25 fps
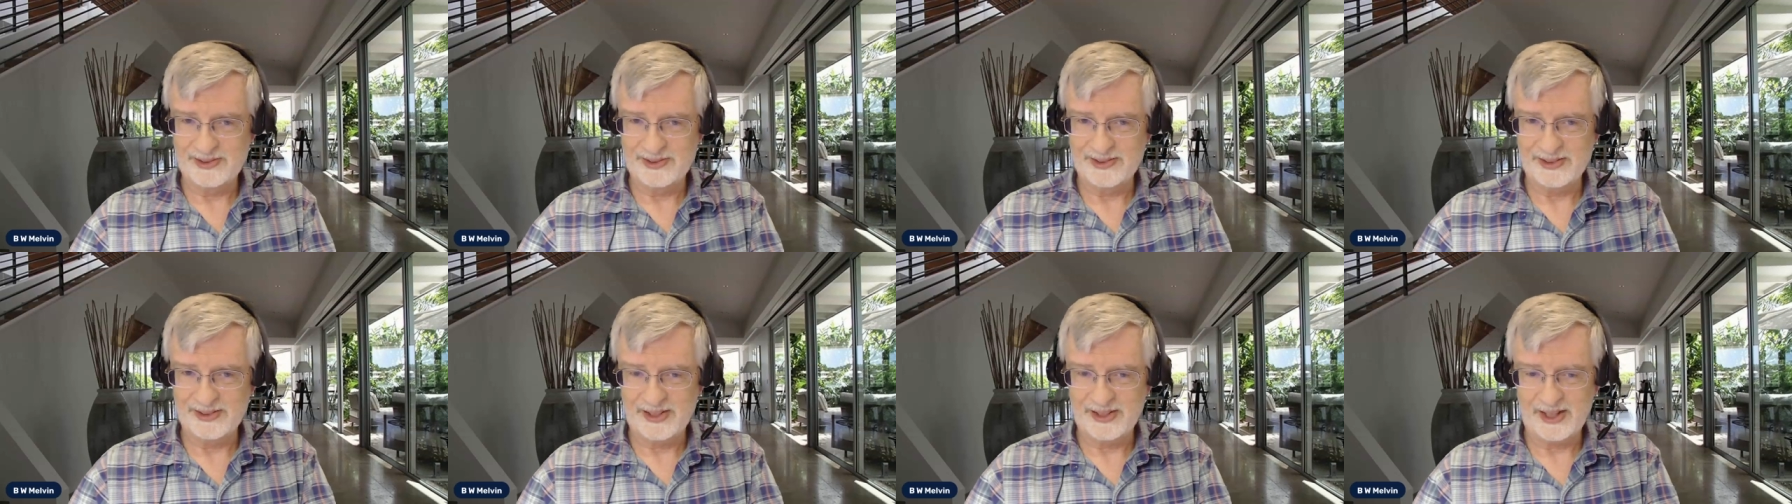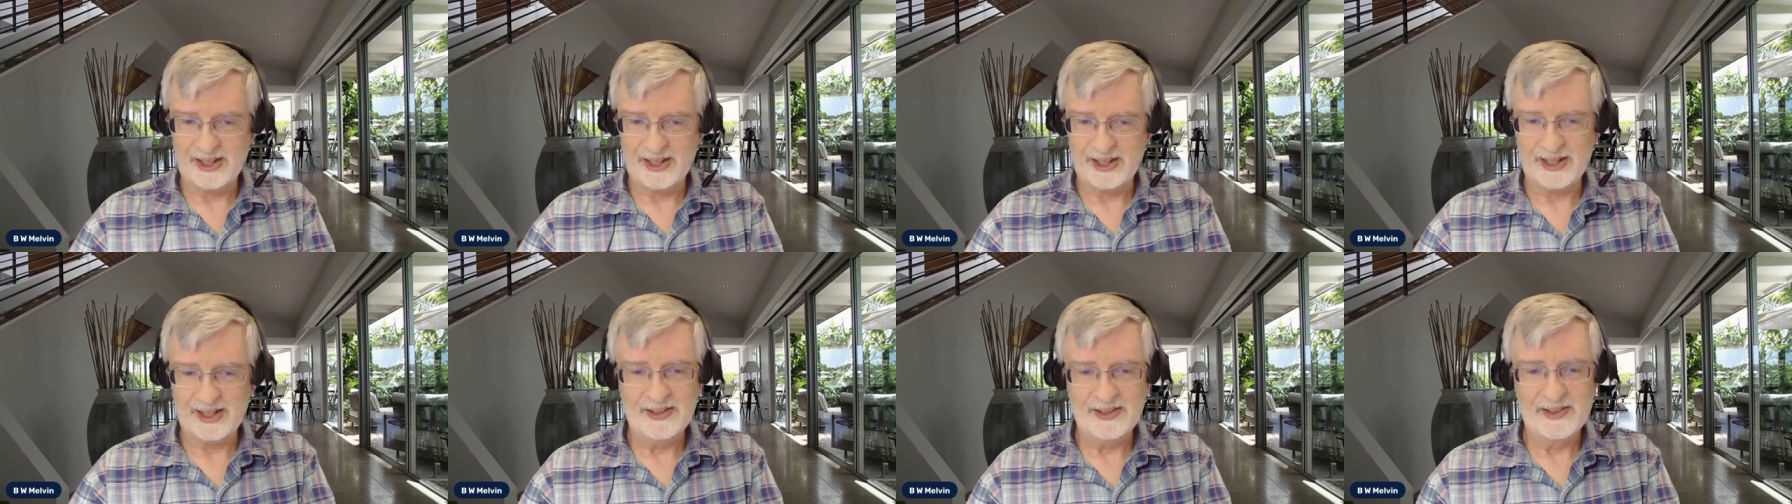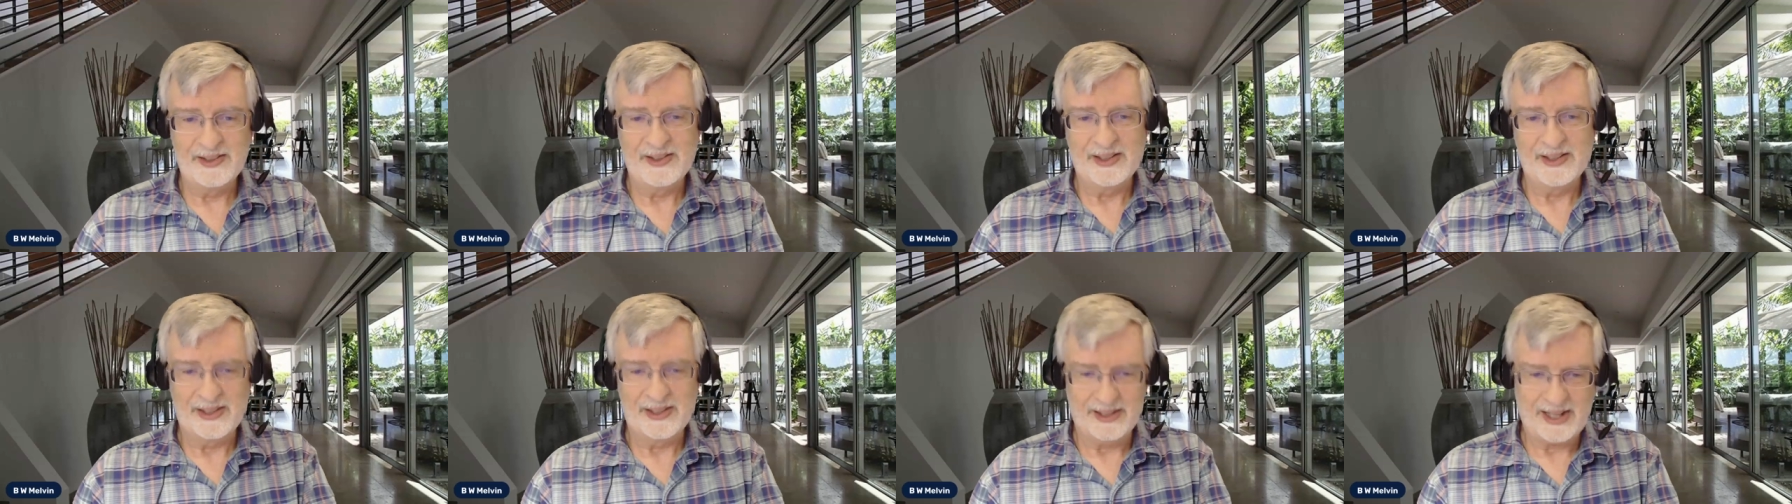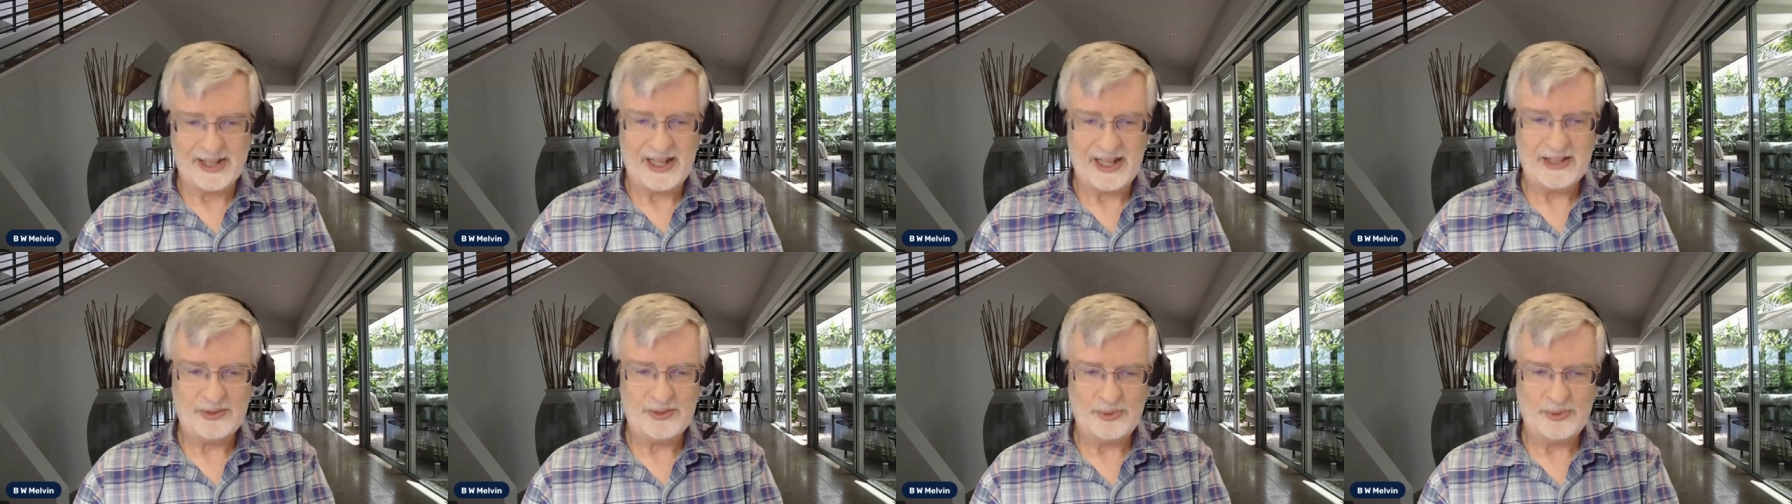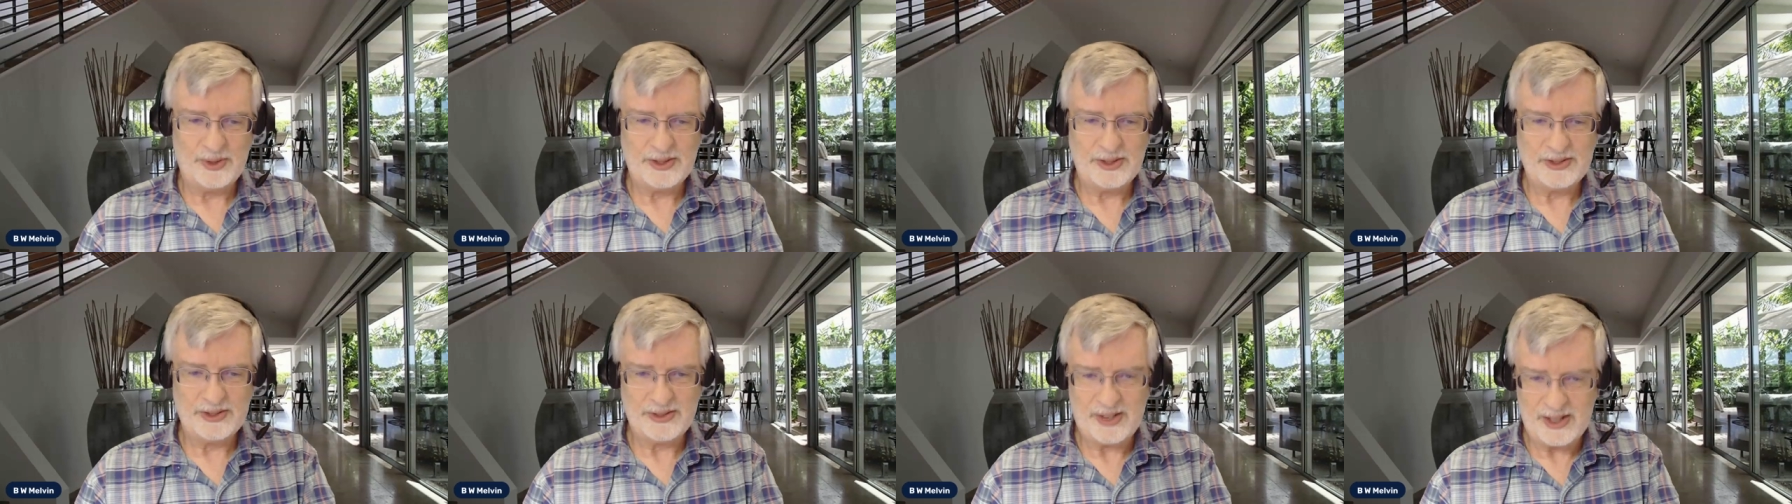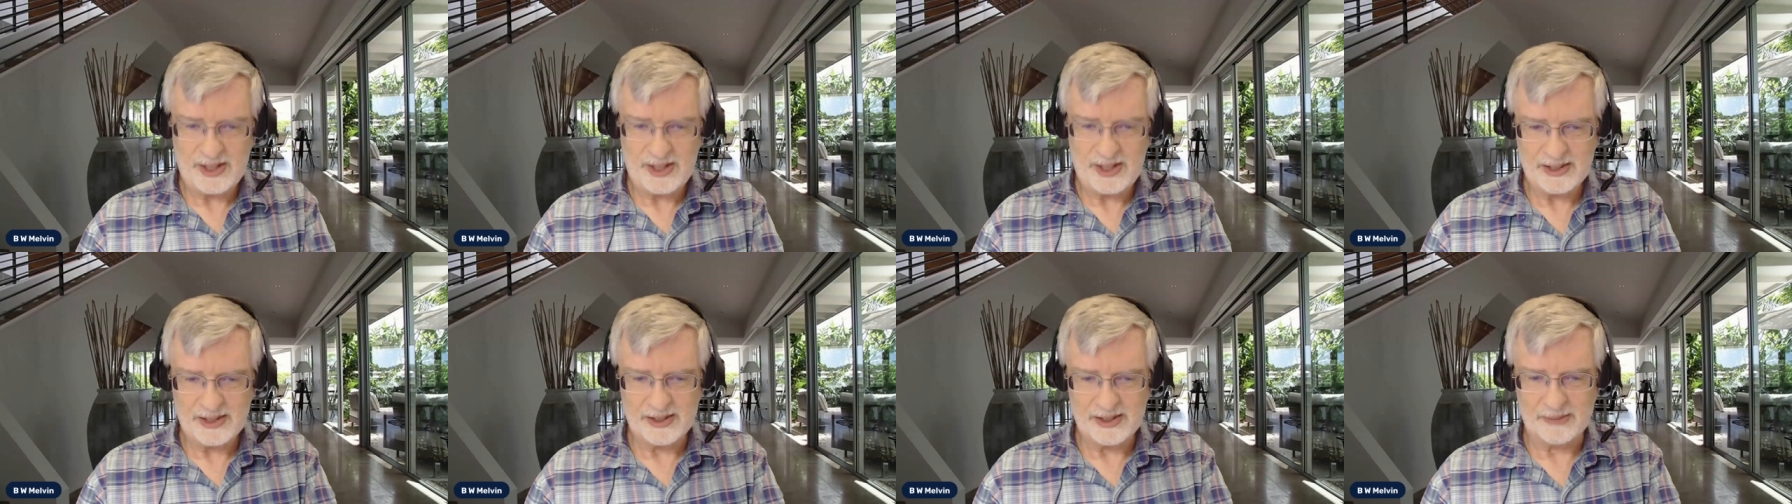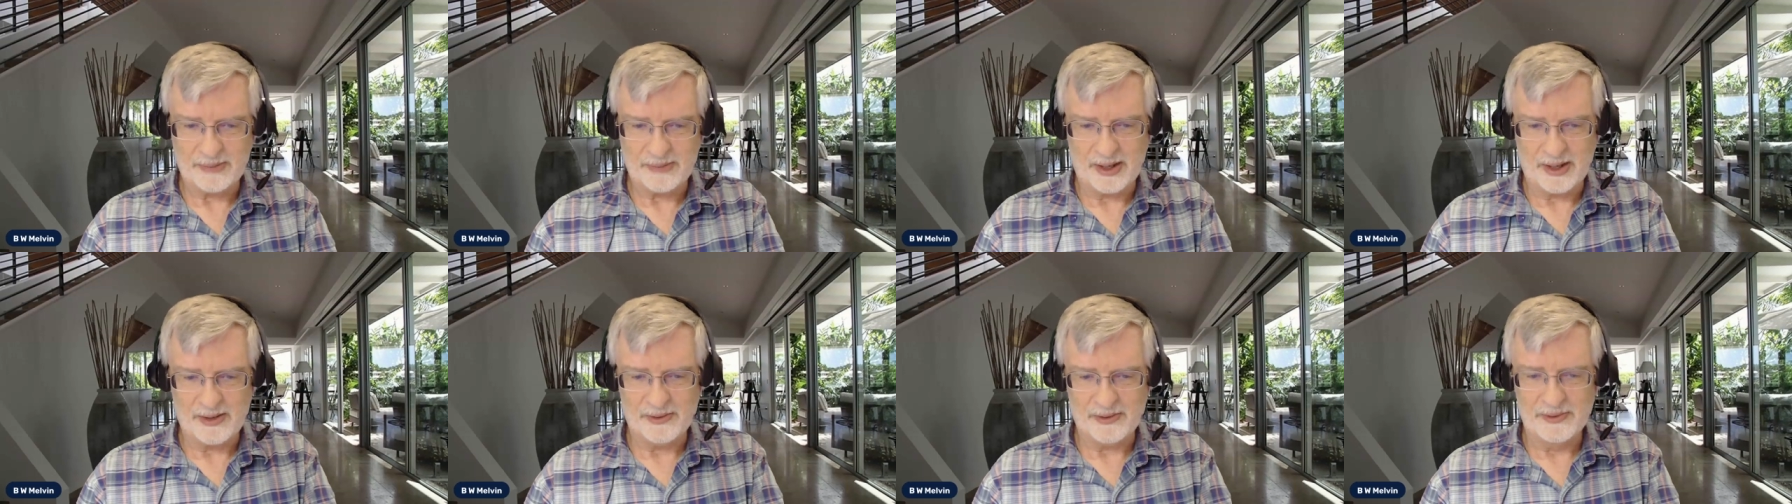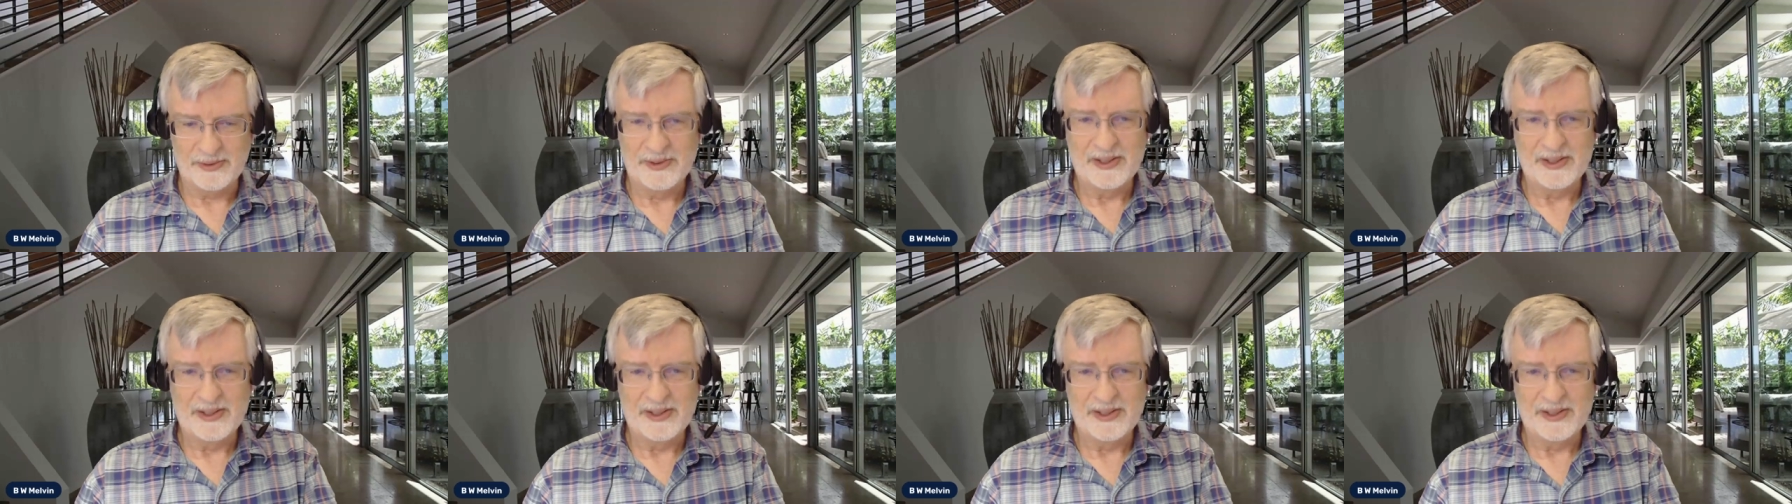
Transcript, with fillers: Okay, that's what it's talking about.